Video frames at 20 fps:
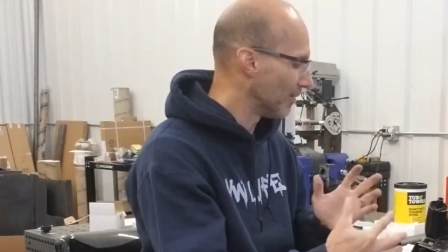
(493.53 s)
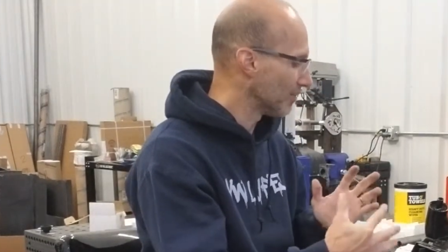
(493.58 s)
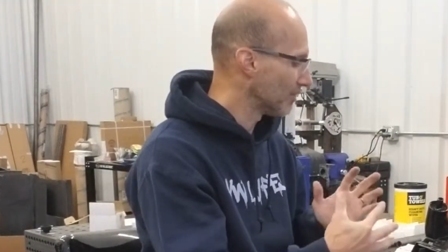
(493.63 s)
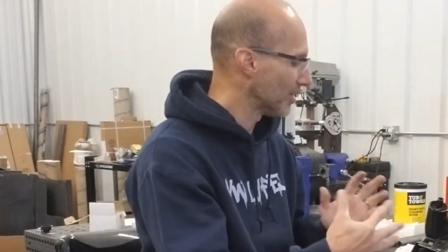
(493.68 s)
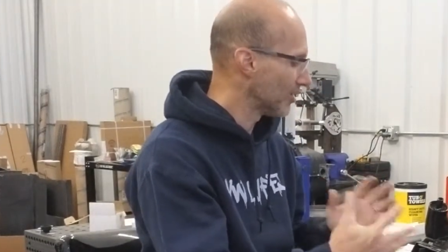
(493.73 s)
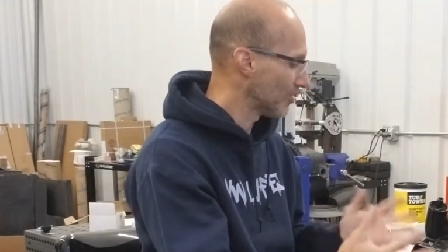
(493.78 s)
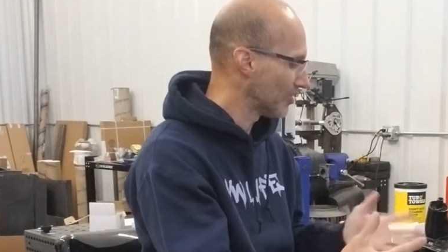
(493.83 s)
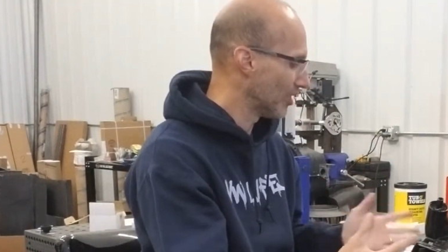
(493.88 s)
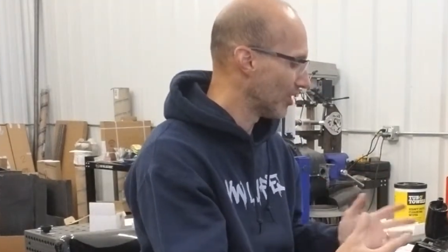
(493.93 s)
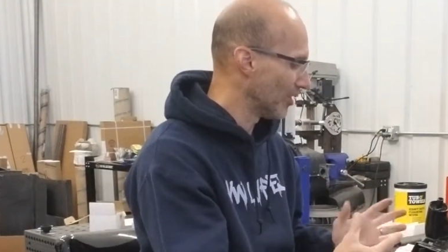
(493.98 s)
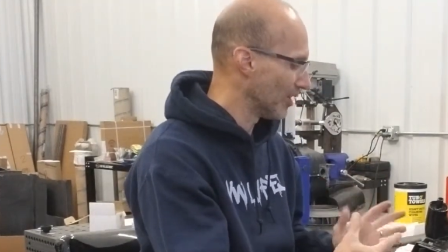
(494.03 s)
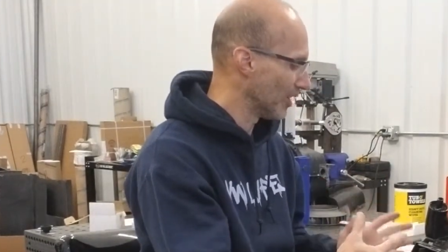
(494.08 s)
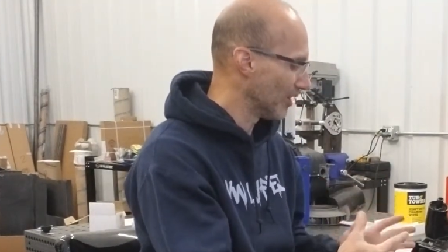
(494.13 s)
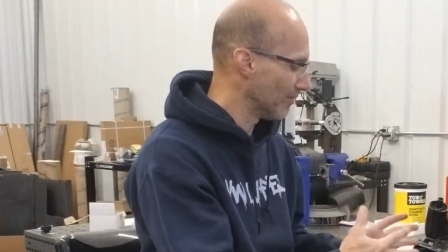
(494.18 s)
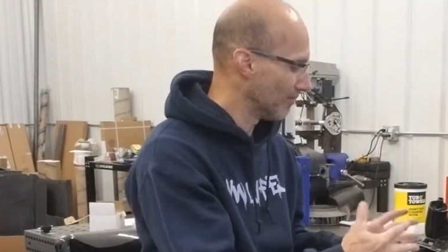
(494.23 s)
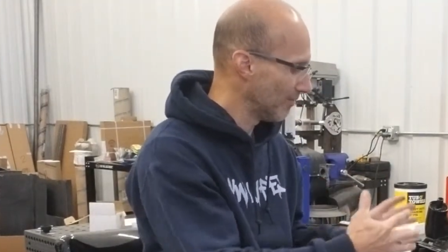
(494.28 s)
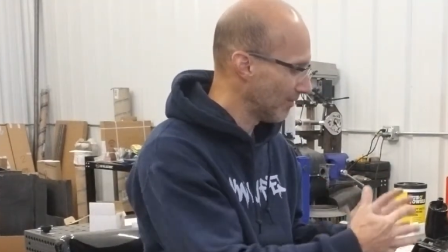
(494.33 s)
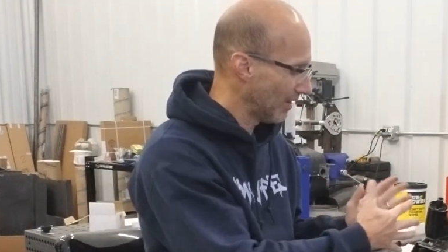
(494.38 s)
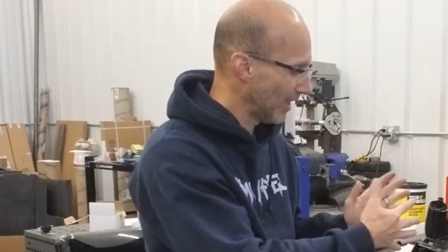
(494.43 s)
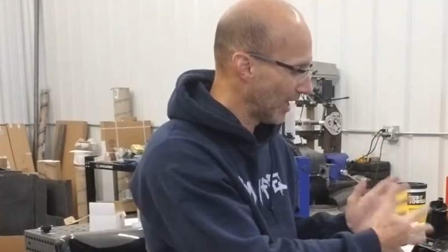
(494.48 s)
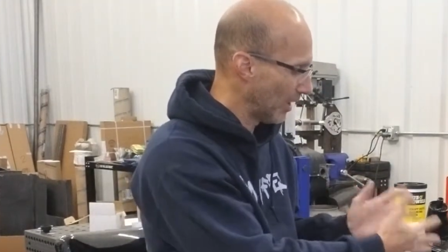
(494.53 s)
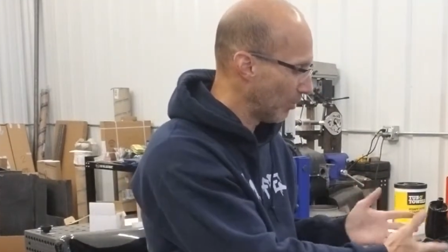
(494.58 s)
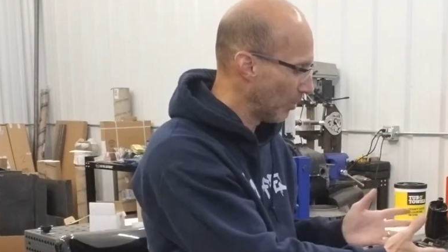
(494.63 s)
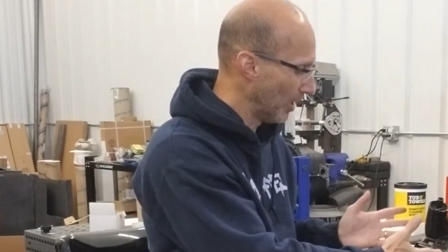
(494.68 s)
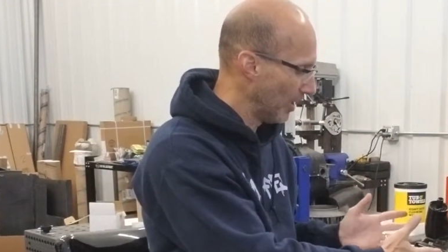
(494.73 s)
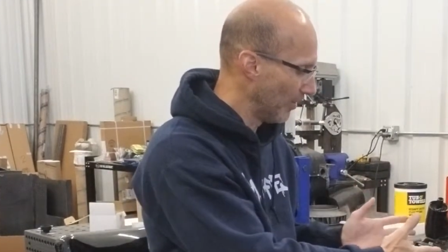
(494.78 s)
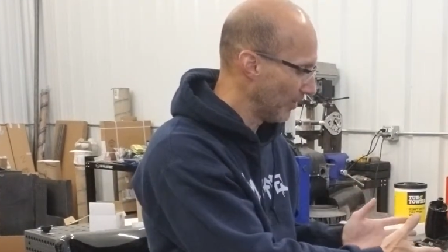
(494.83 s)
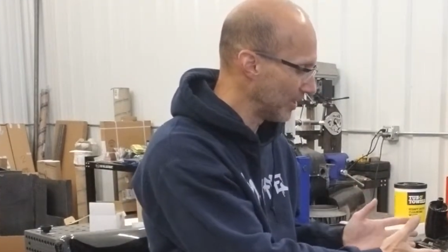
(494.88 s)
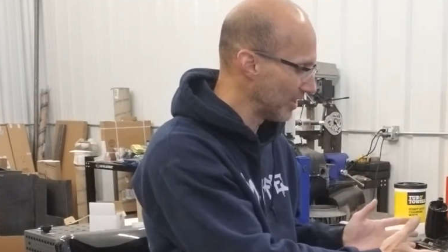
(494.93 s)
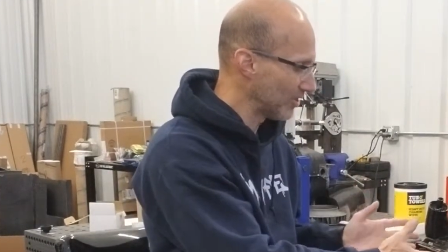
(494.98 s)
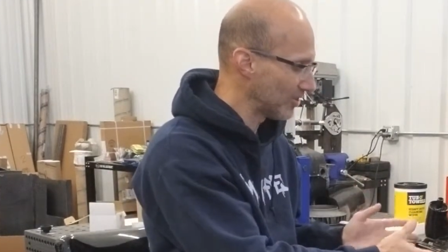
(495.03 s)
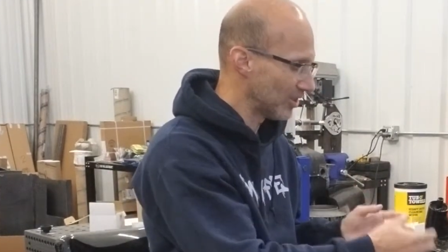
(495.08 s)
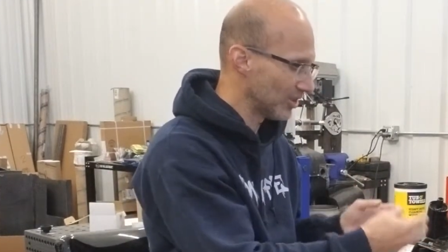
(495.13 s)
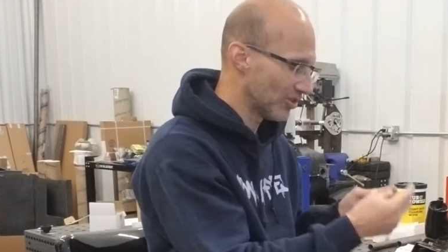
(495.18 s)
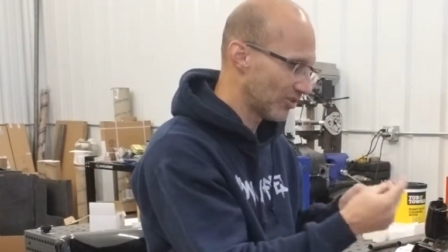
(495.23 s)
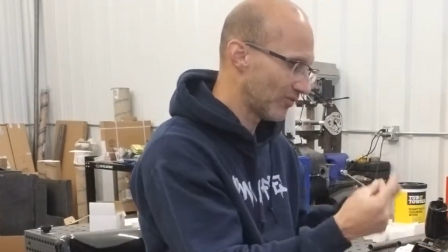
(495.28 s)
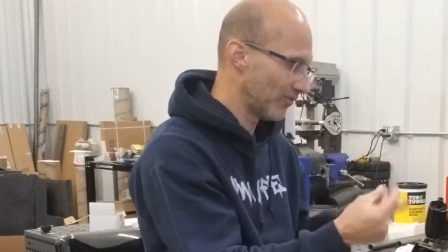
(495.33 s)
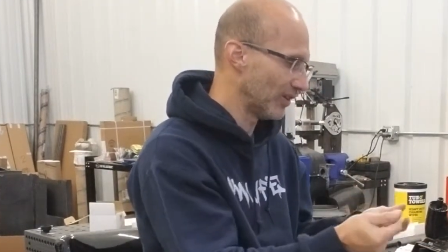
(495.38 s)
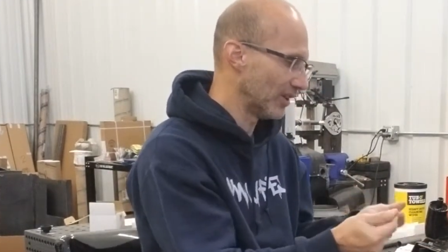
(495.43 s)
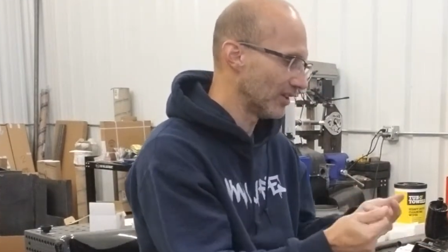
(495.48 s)
considering how well these
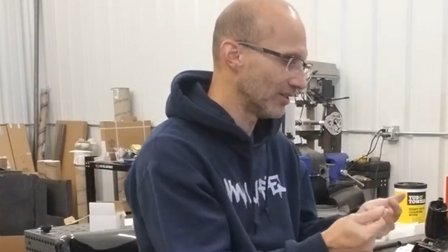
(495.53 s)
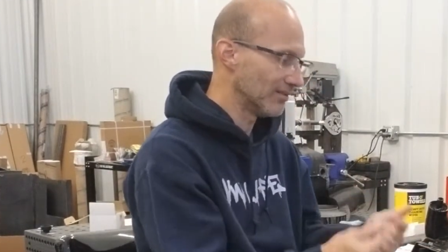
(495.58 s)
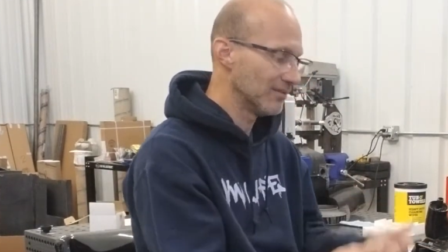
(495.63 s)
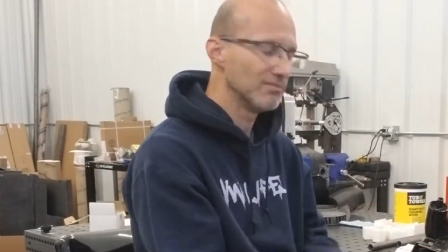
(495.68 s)
just fit,